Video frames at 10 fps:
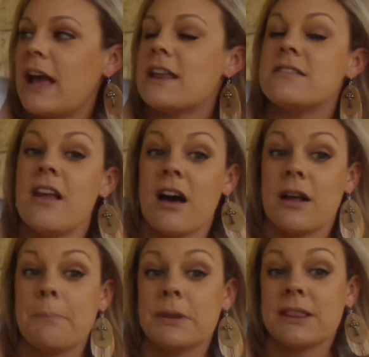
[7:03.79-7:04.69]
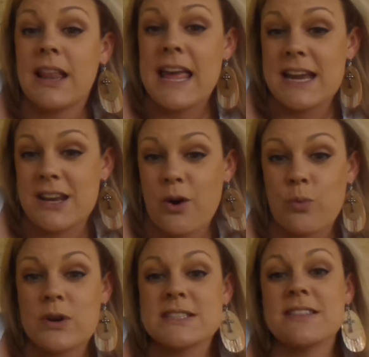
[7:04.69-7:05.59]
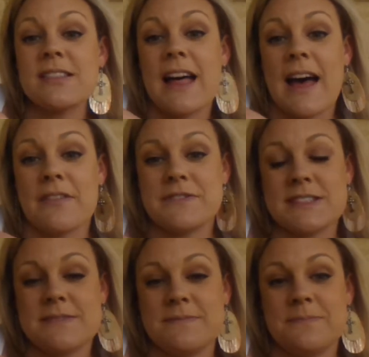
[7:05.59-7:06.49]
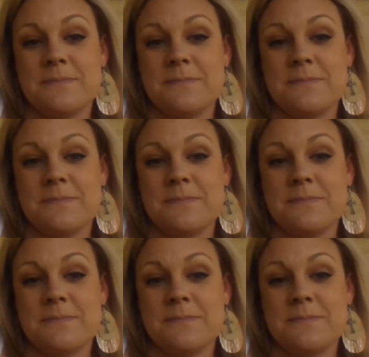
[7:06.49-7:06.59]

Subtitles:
and not a blade was left.